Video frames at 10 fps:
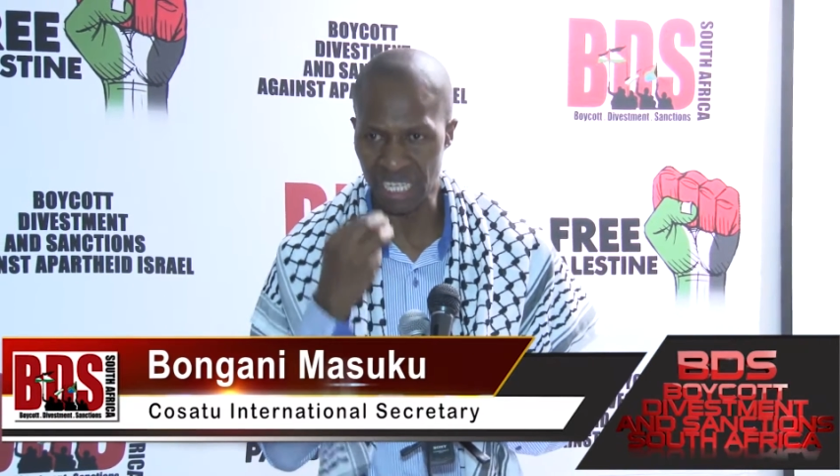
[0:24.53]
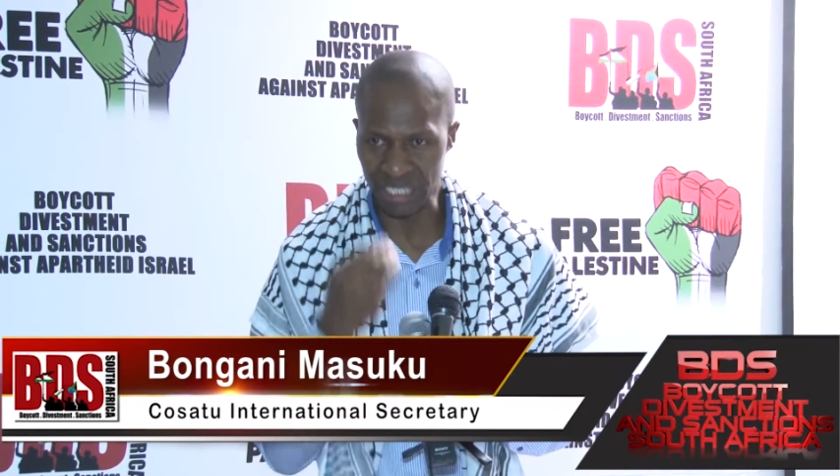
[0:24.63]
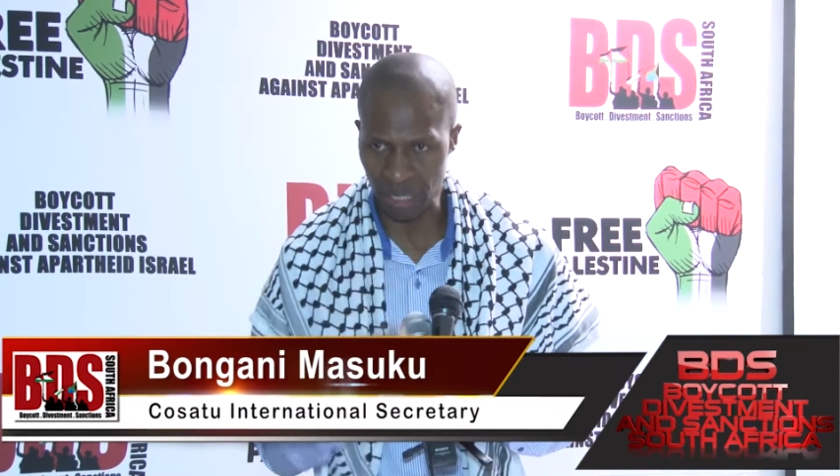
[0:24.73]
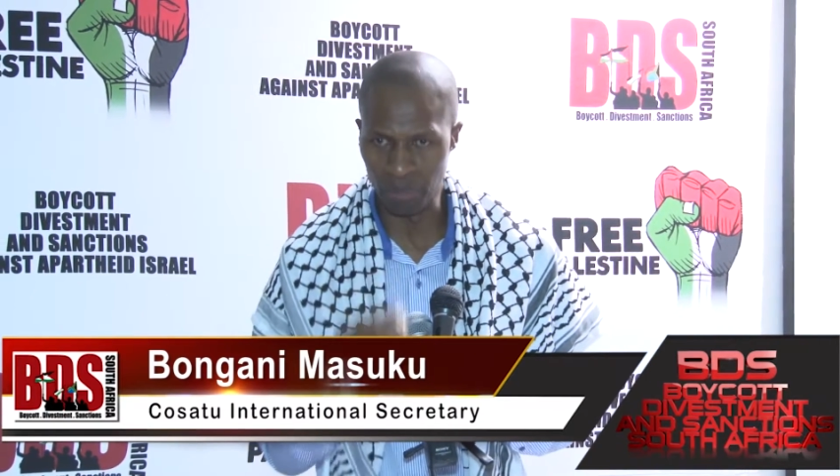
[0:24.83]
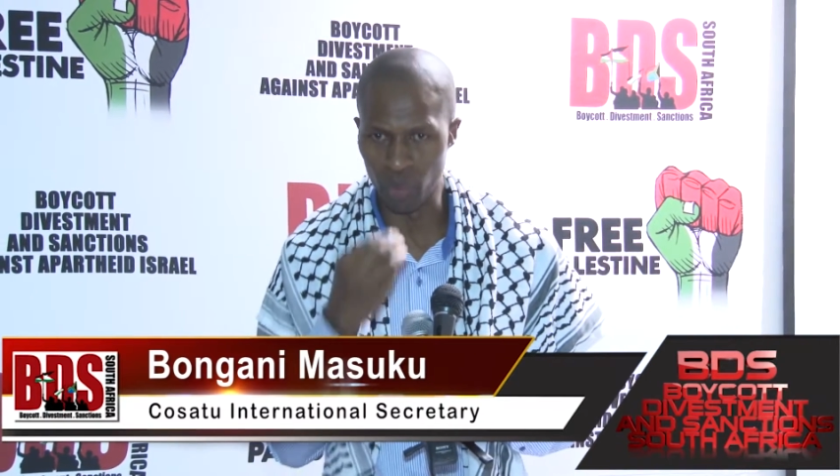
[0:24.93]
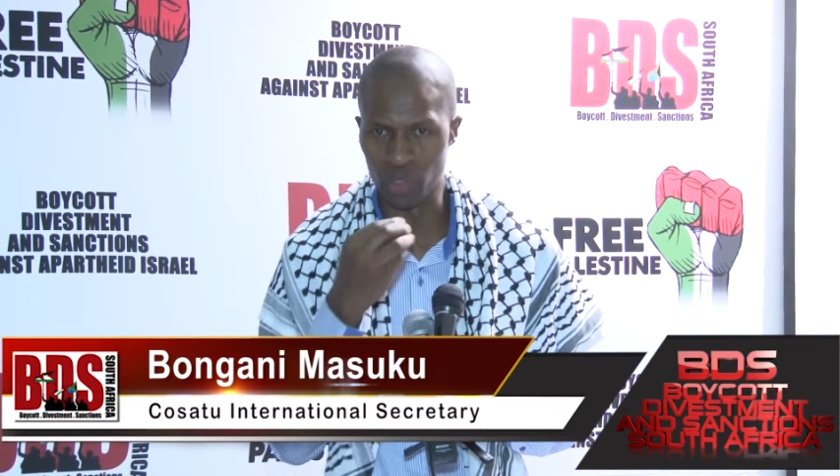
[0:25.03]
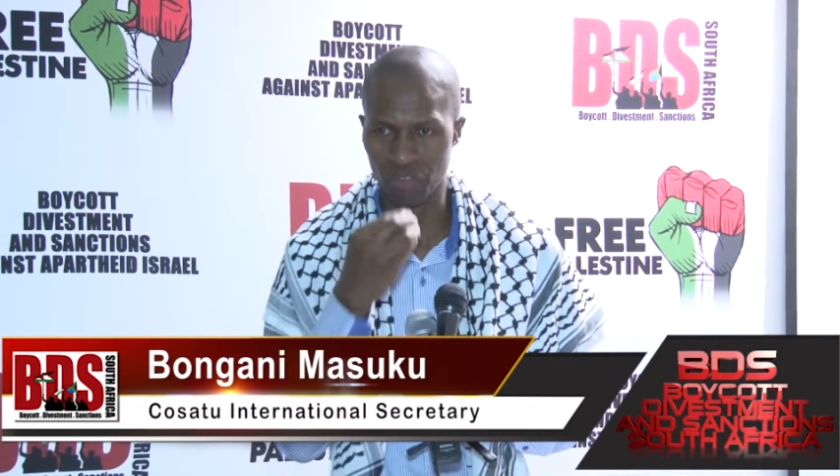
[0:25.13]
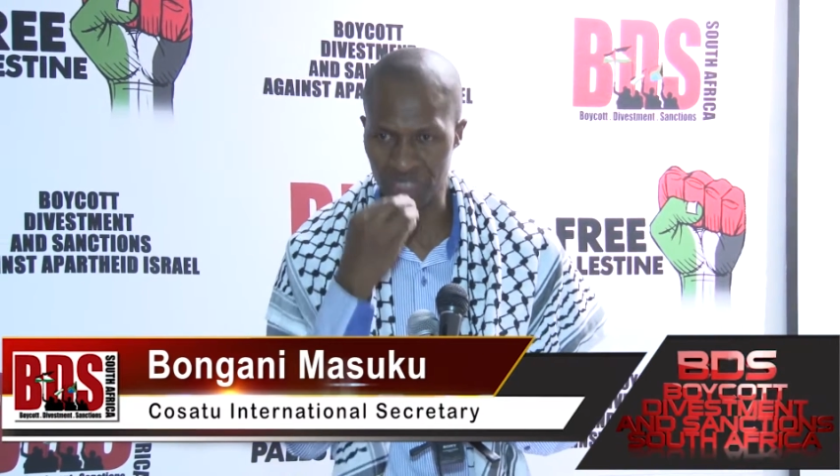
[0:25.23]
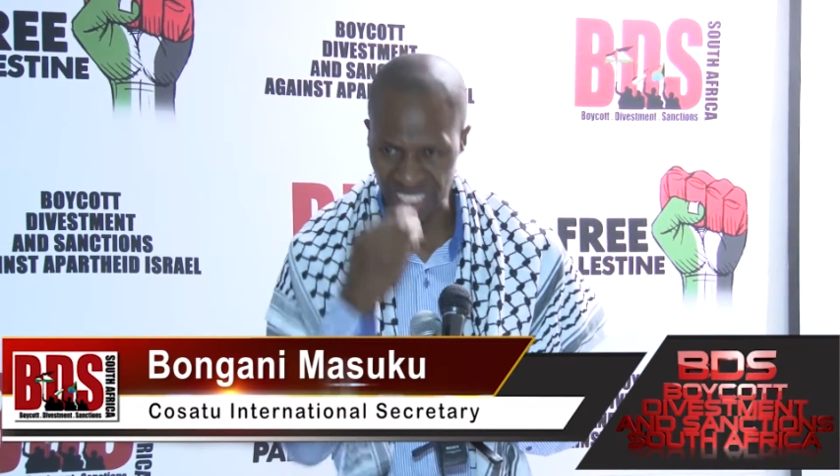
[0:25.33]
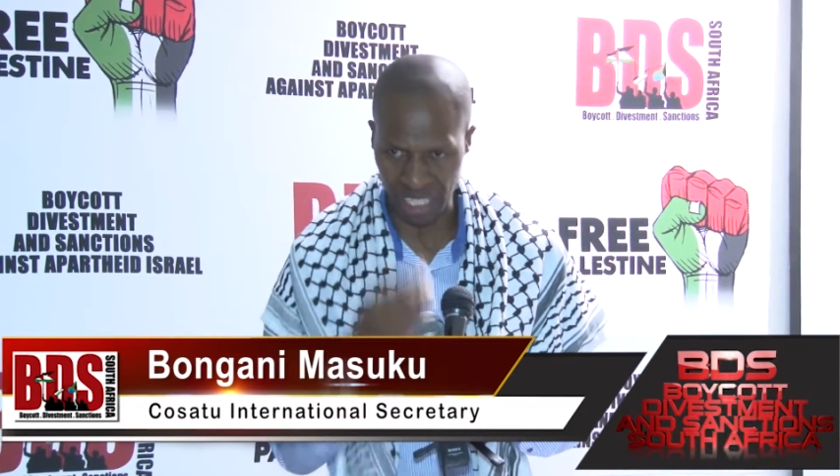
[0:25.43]
examples
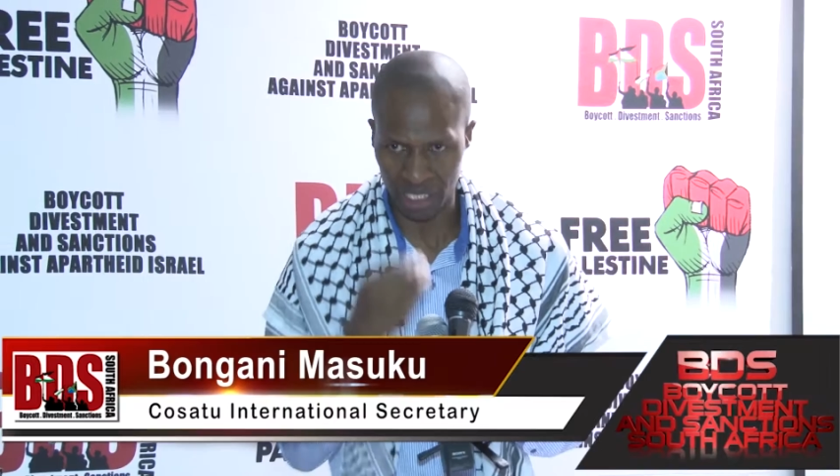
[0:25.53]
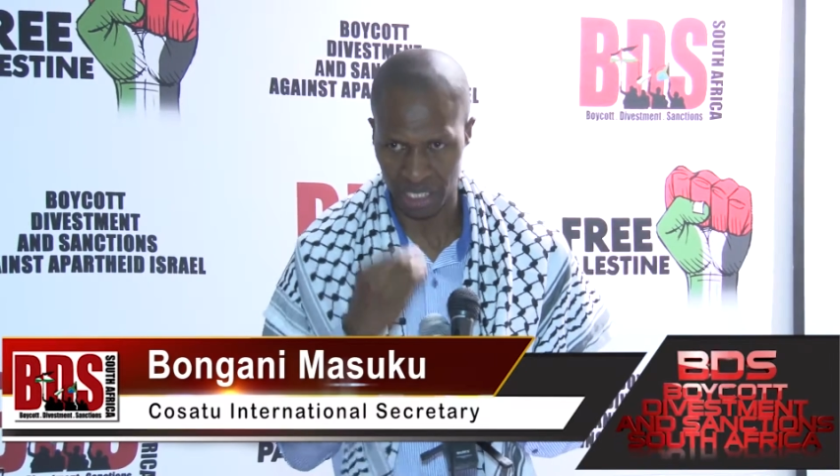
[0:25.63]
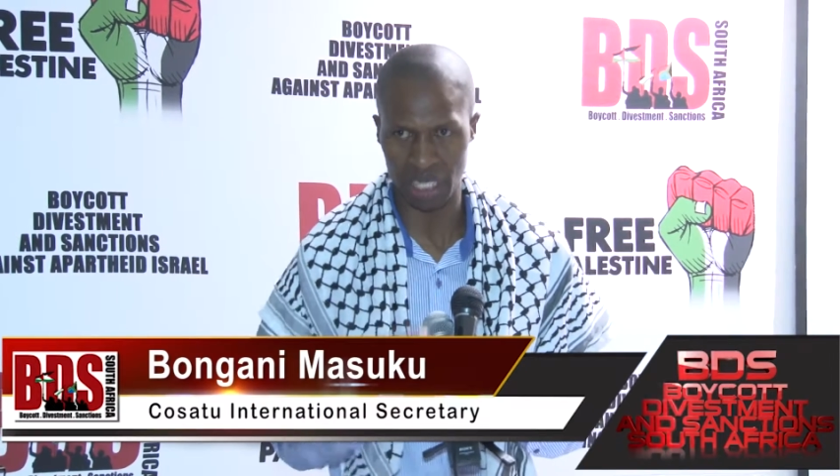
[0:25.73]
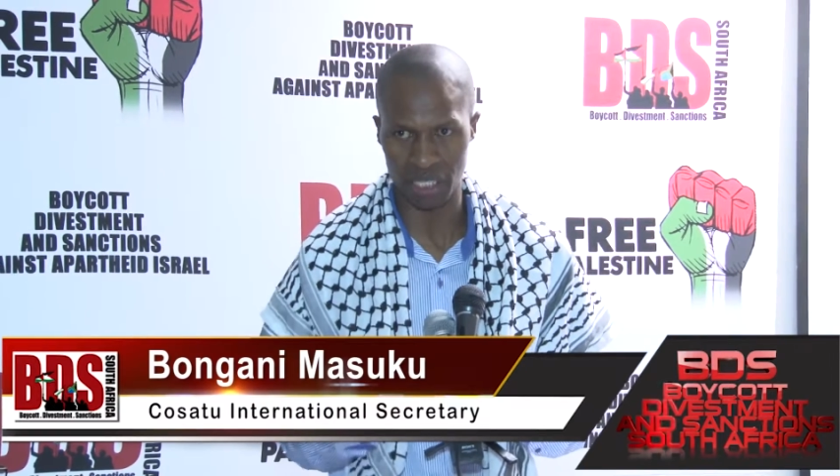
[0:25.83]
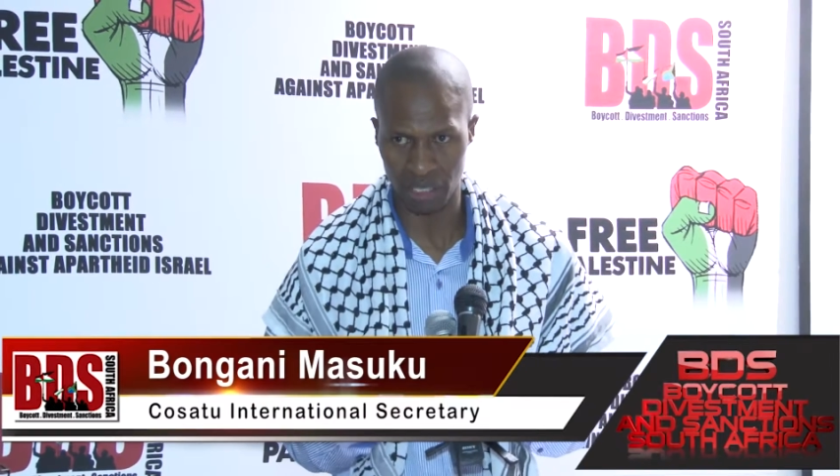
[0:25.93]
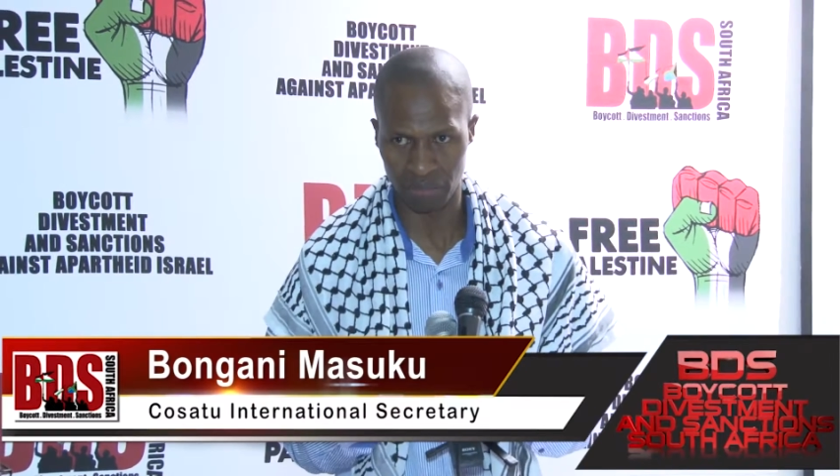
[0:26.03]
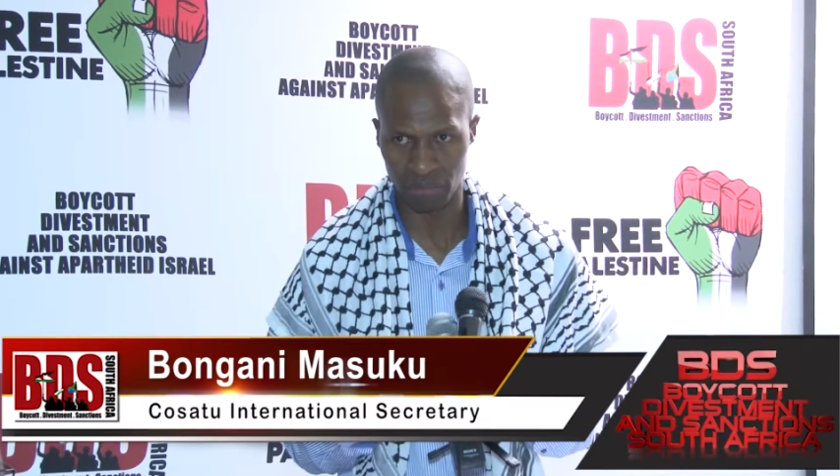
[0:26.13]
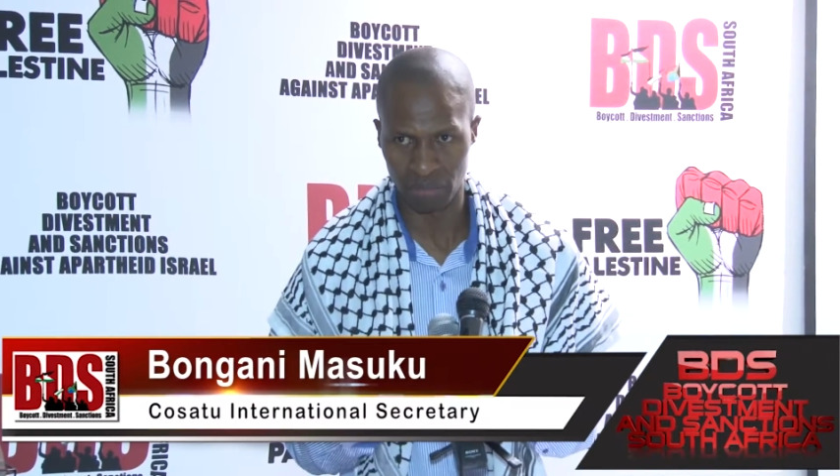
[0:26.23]
of internationalism.